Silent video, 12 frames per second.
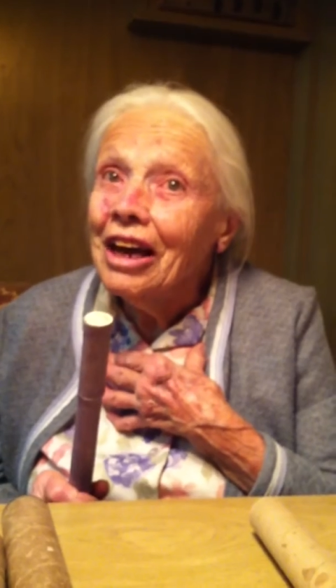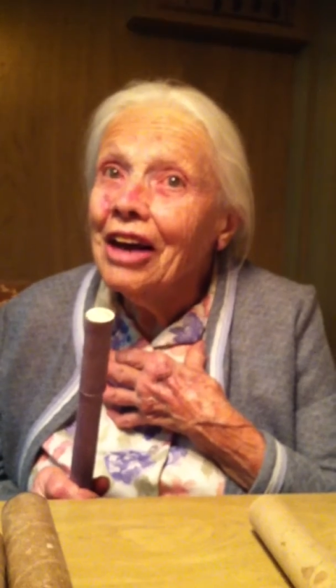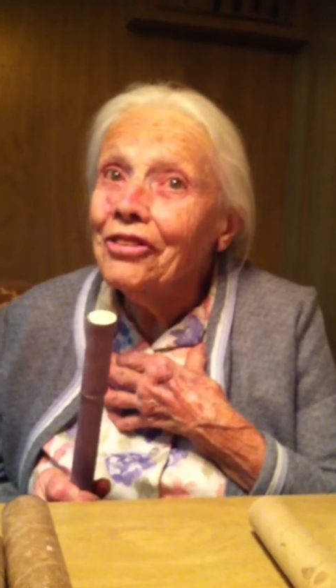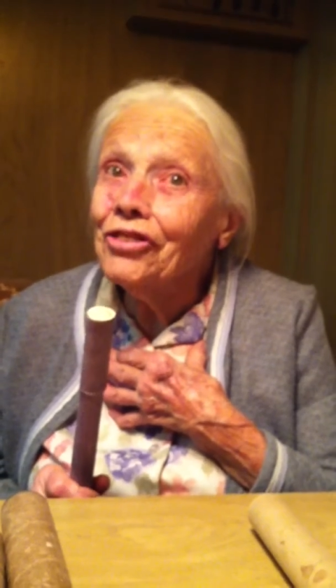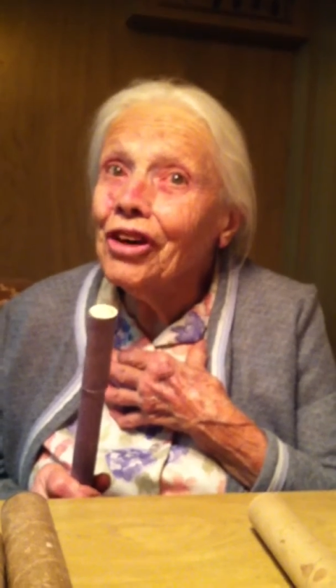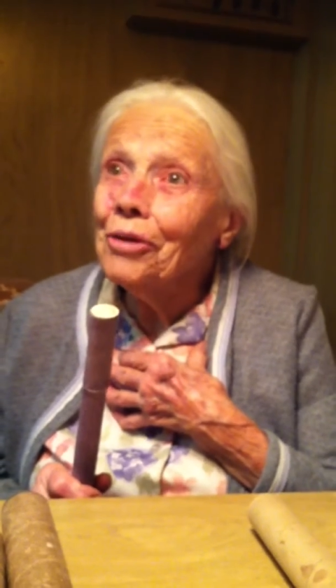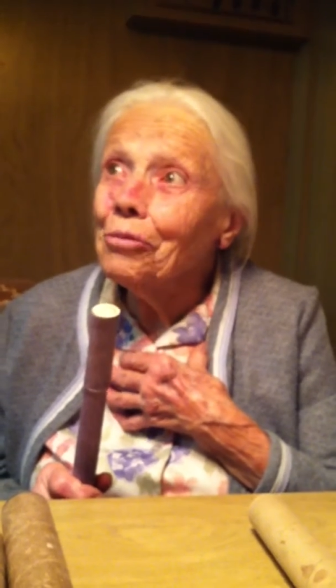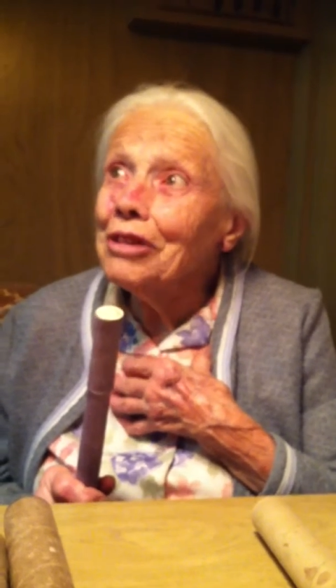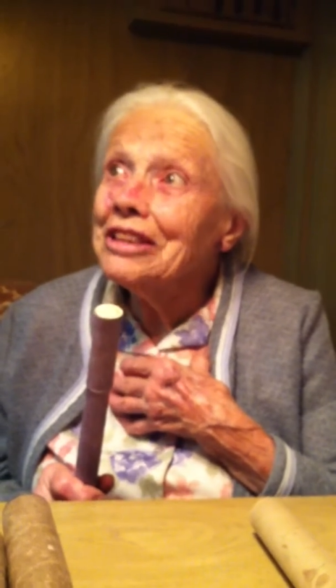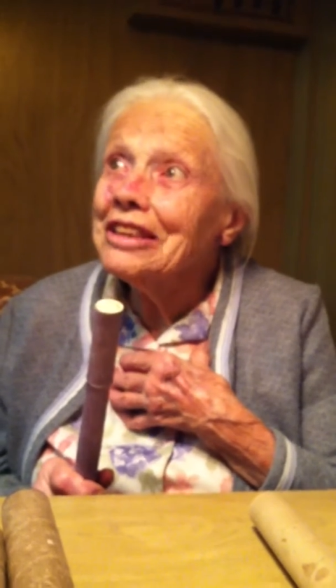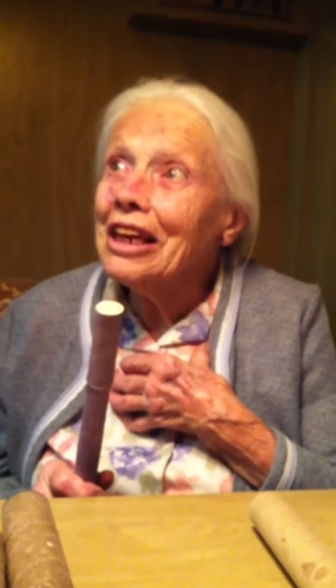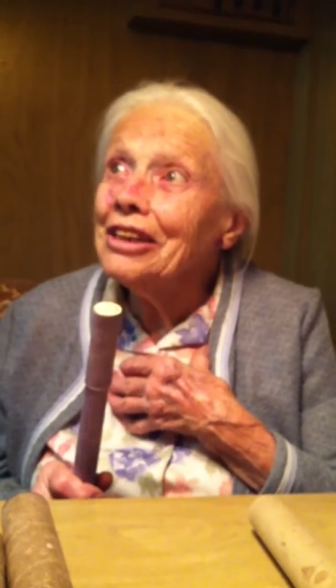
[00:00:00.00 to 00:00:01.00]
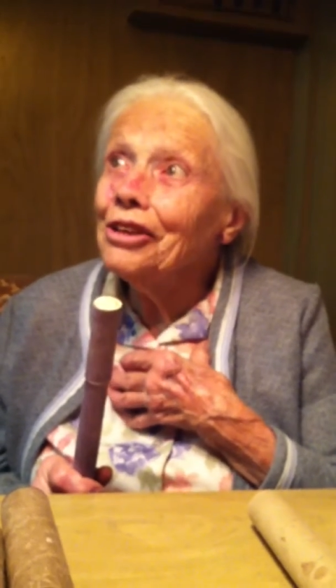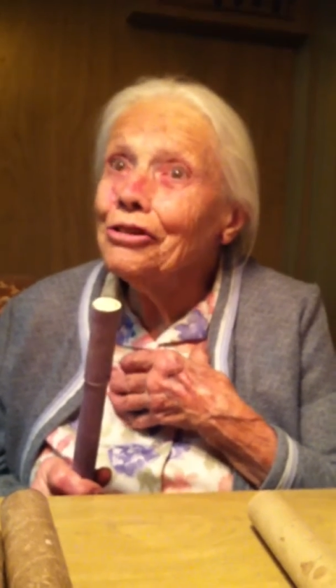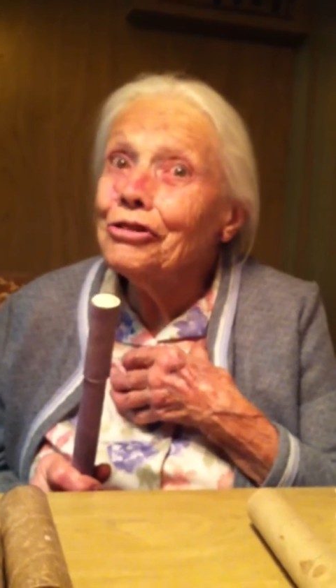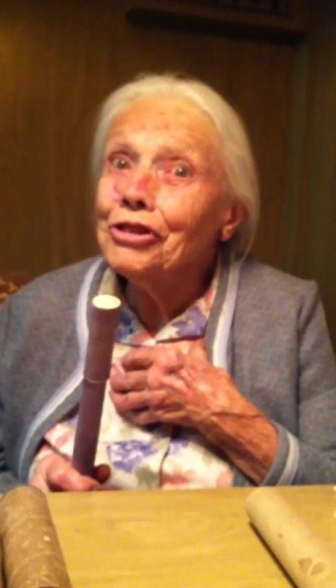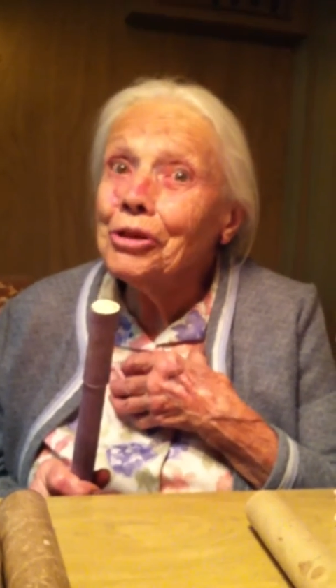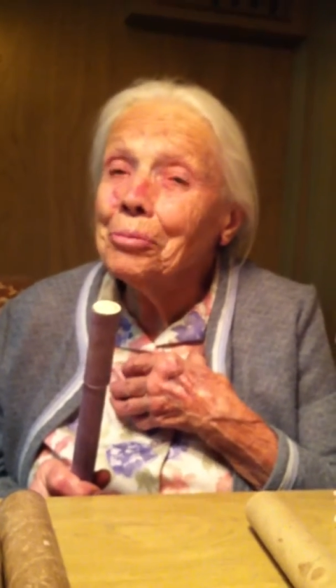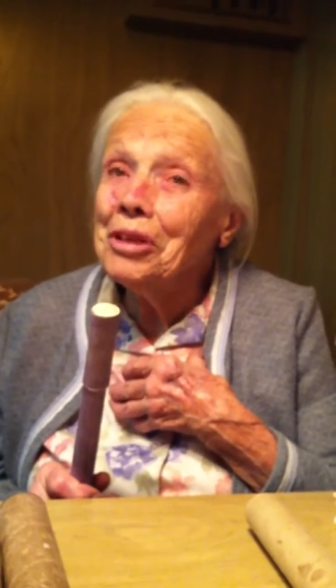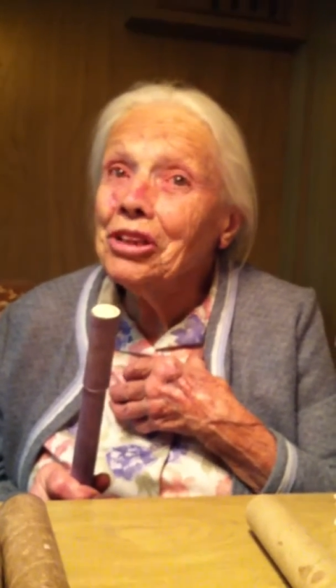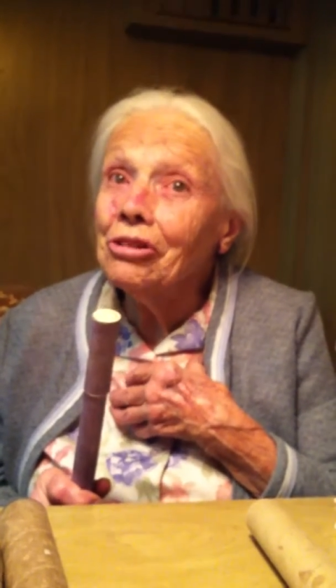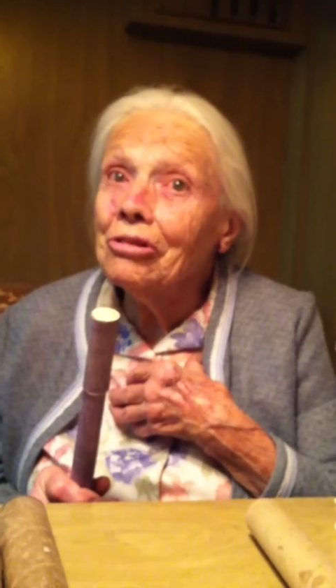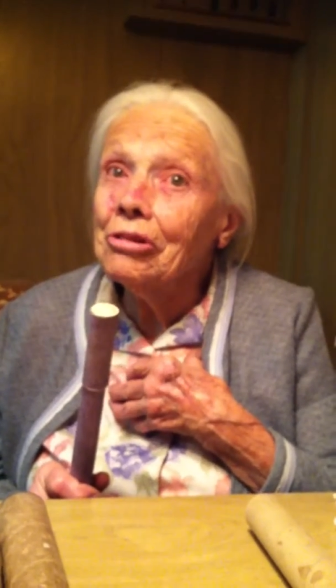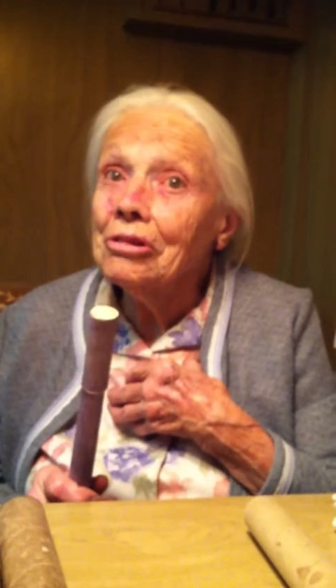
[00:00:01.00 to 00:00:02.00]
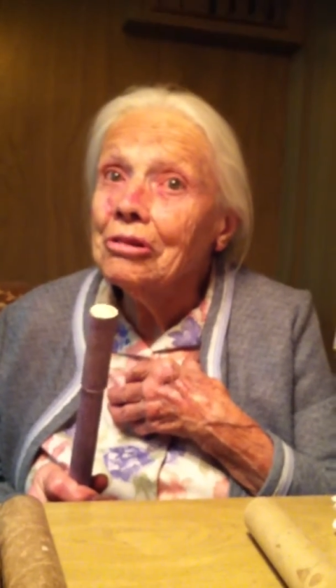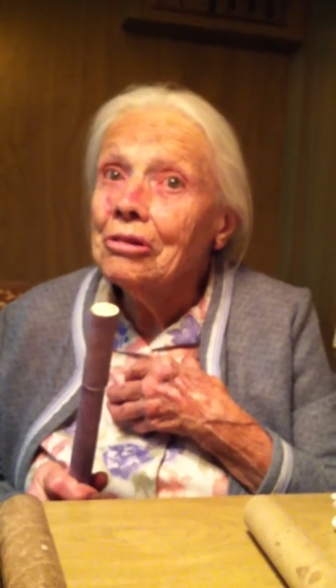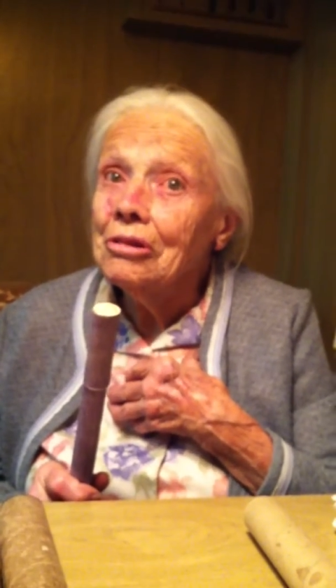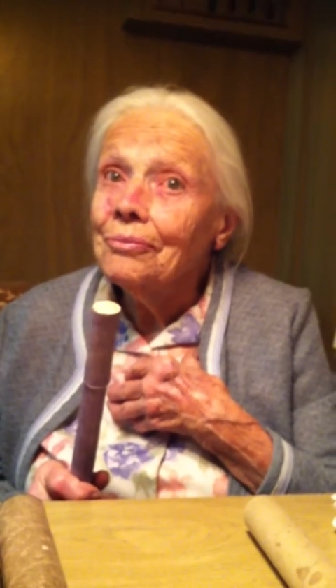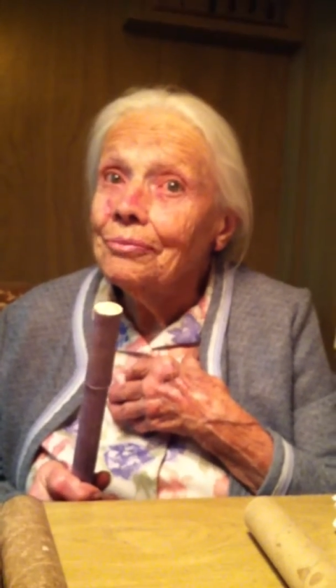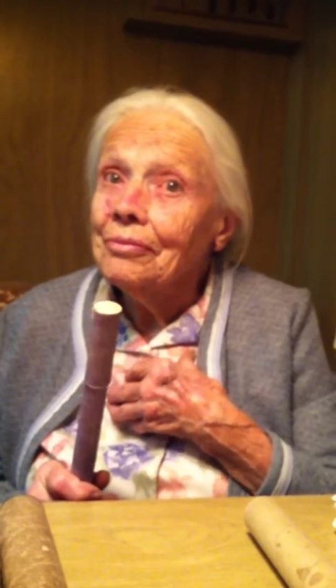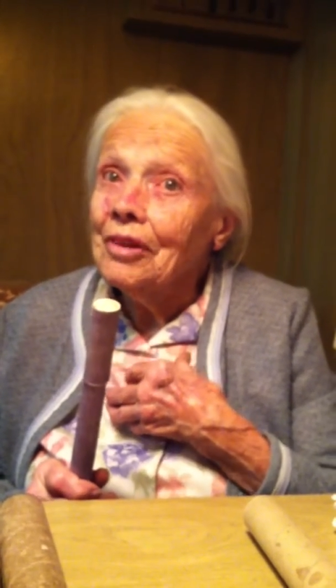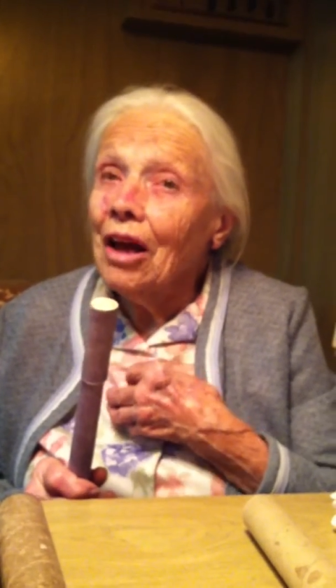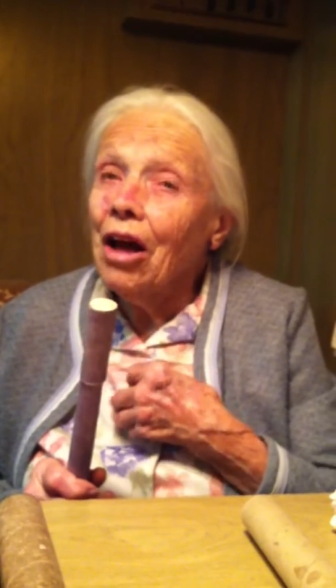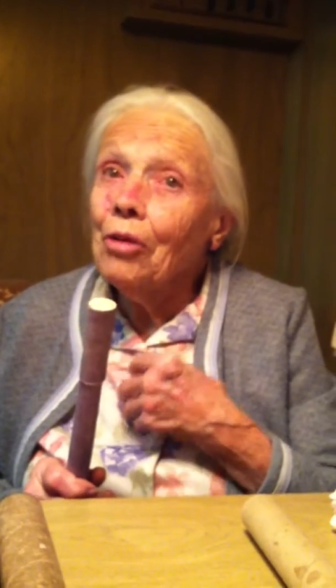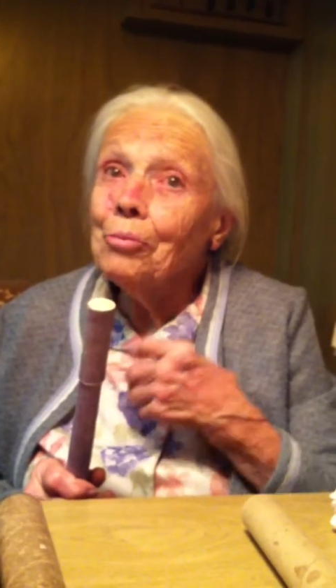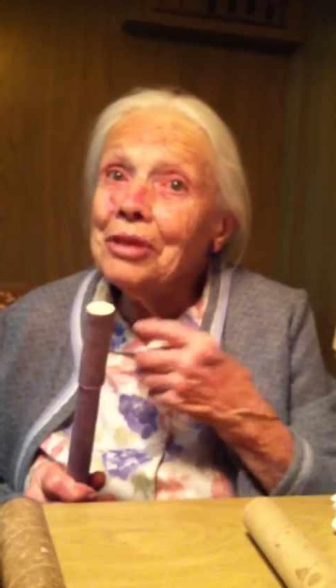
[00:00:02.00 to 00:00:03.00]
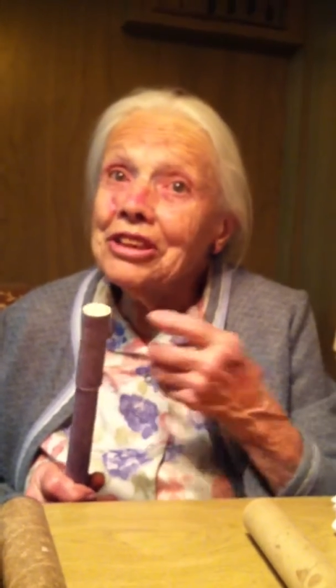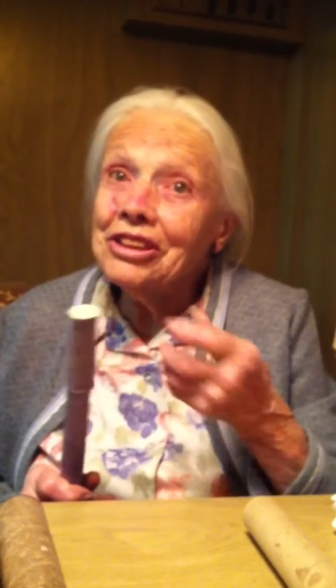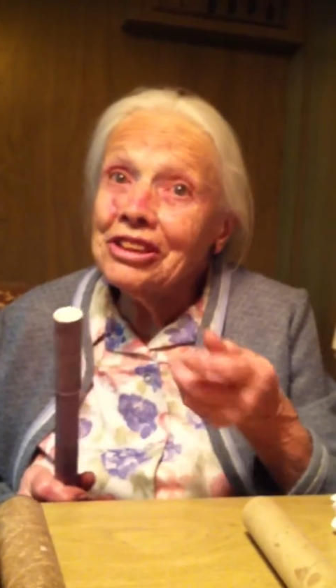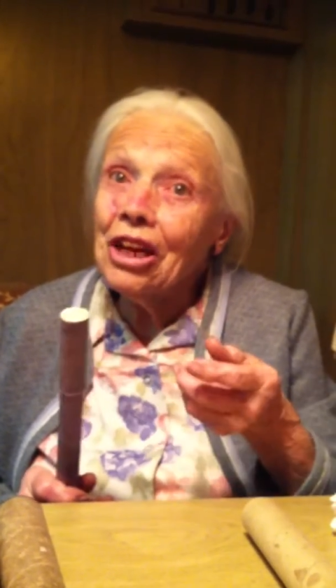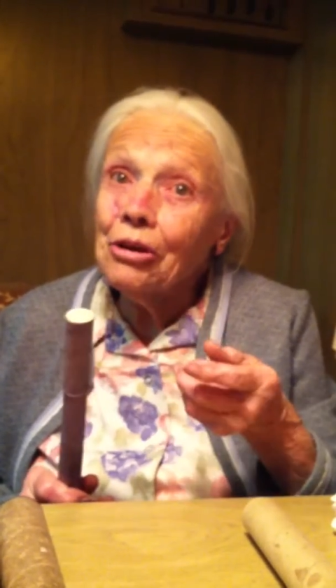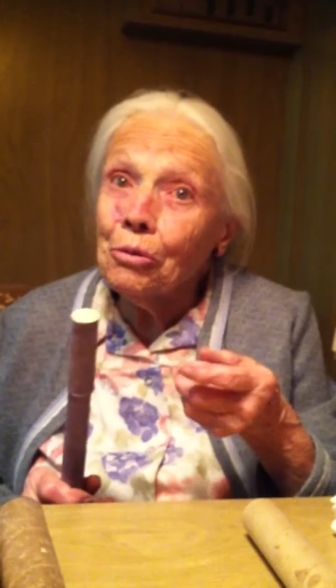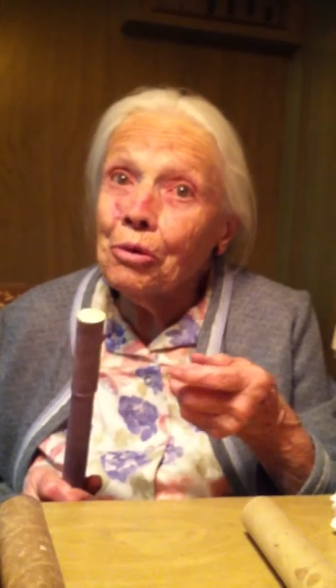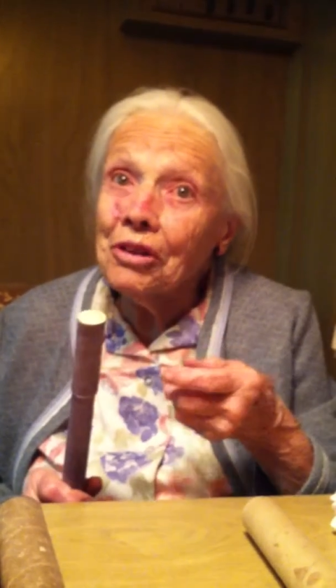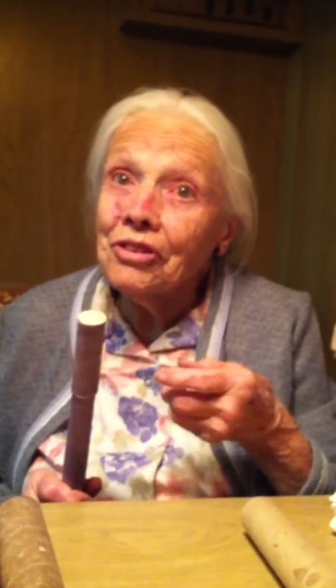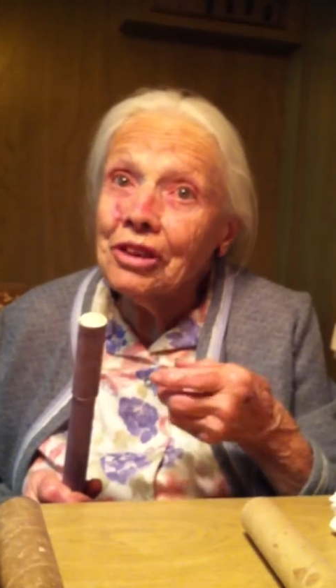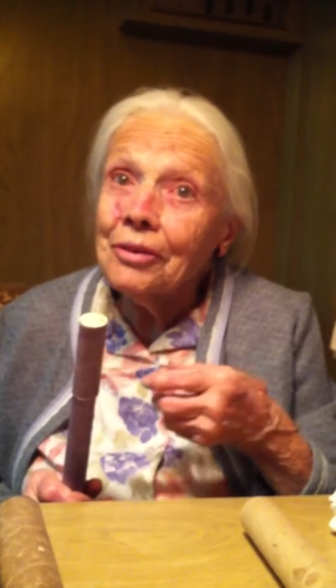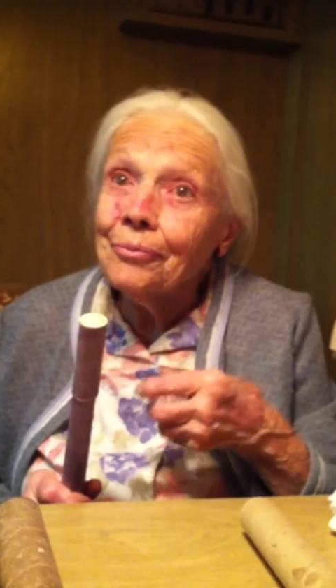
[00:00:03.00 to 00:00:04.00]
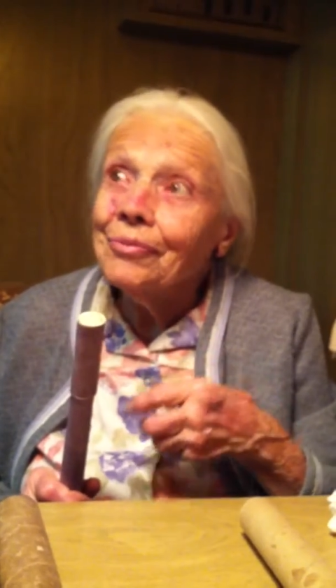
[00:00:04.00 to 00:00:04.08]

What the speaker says: I thought once I learned to milk, I'll be stuck with it.